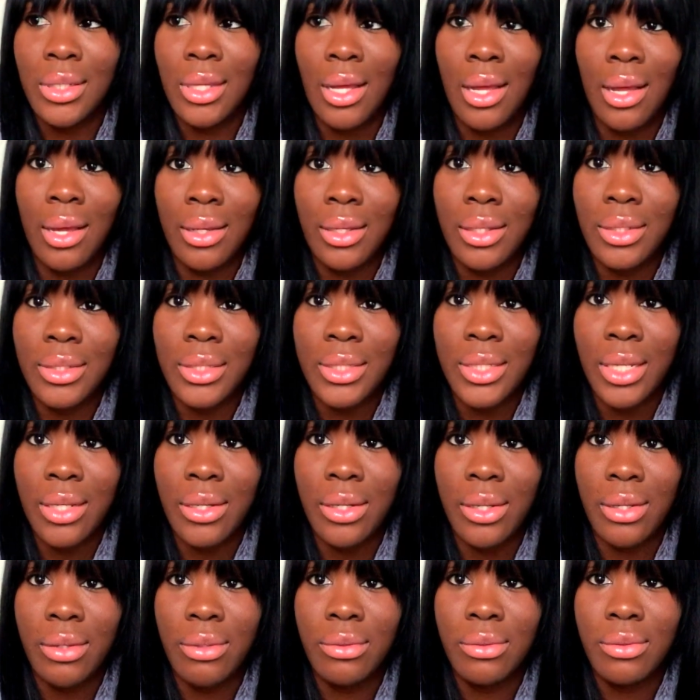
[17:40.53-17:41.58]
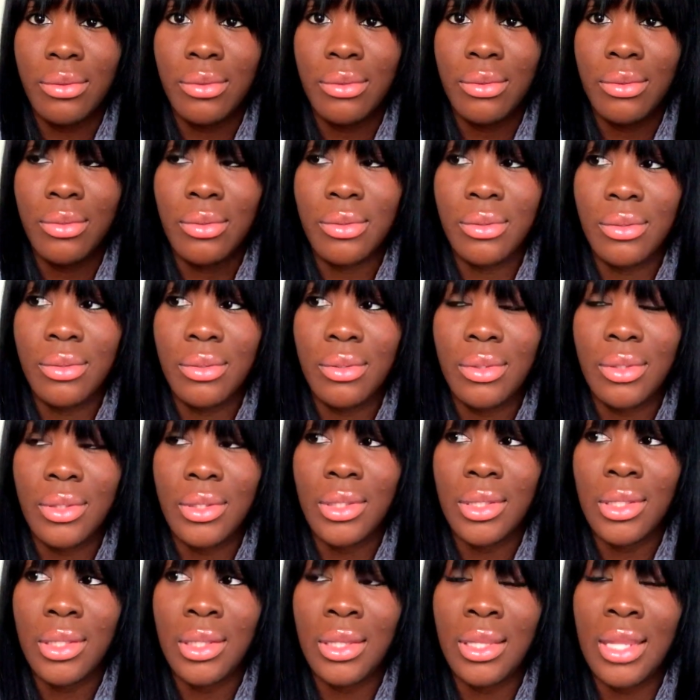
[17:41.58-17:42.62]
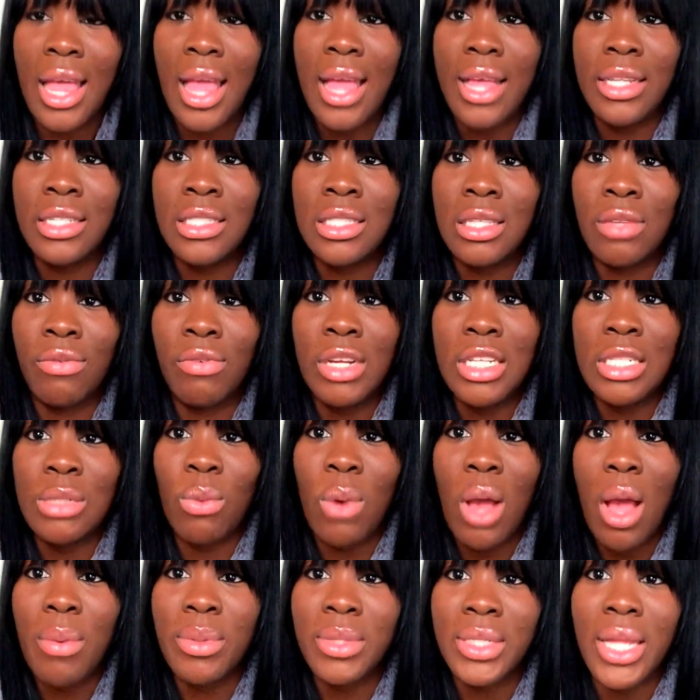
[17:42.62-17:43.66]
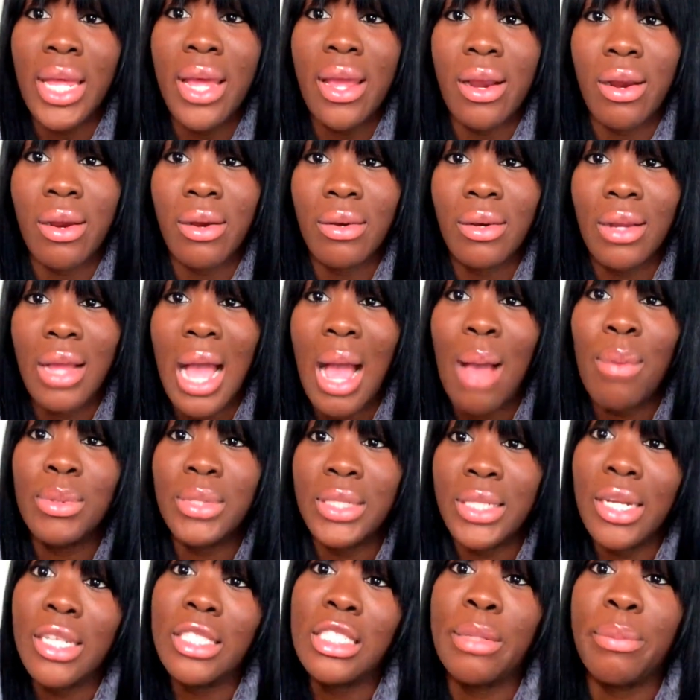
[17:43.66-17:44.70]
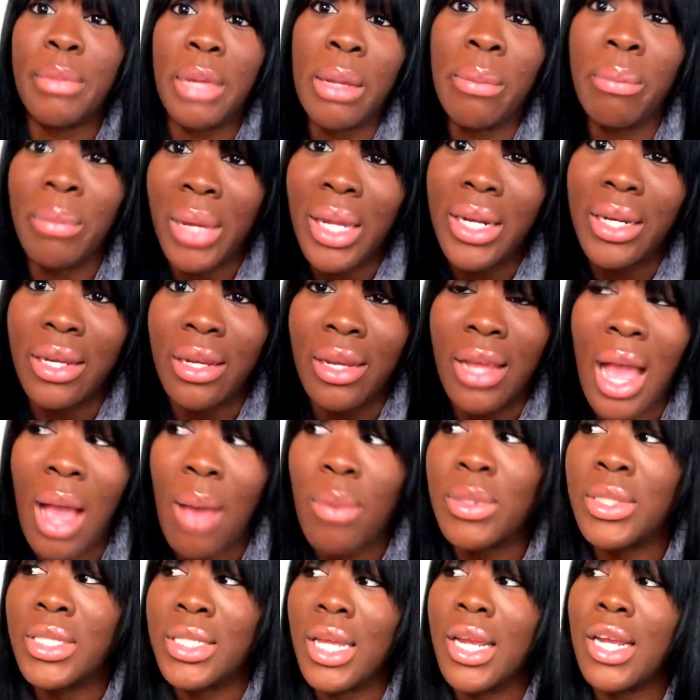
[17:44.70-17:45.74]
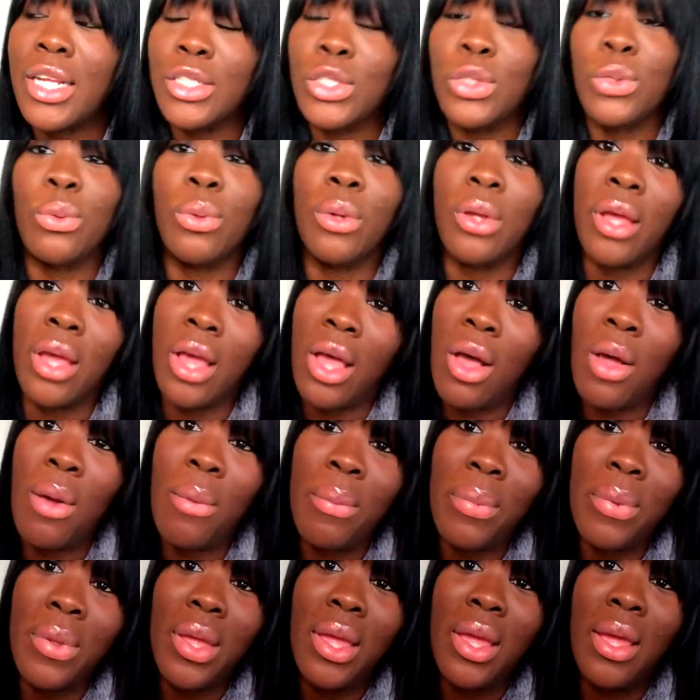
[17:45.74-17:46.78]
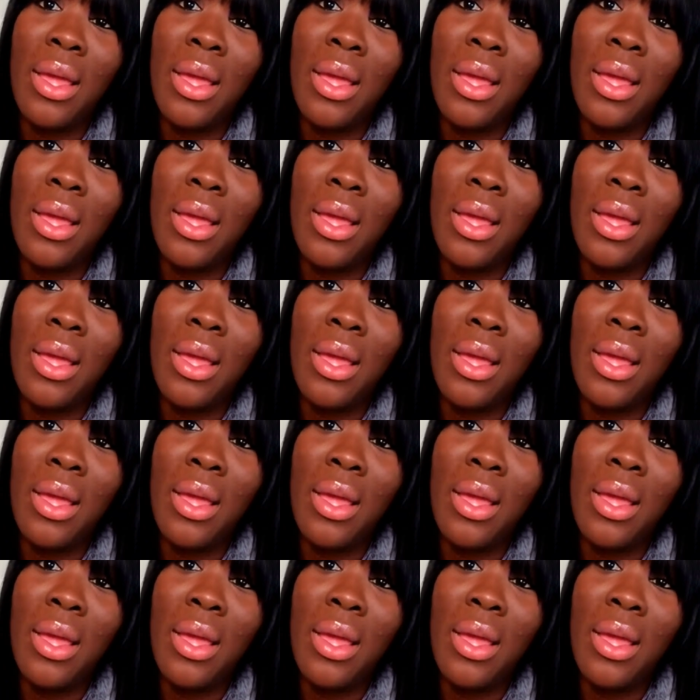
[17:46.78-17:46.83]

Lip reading: I couldn't say no. That is the reason why I was there. I was there to make money. I was there to help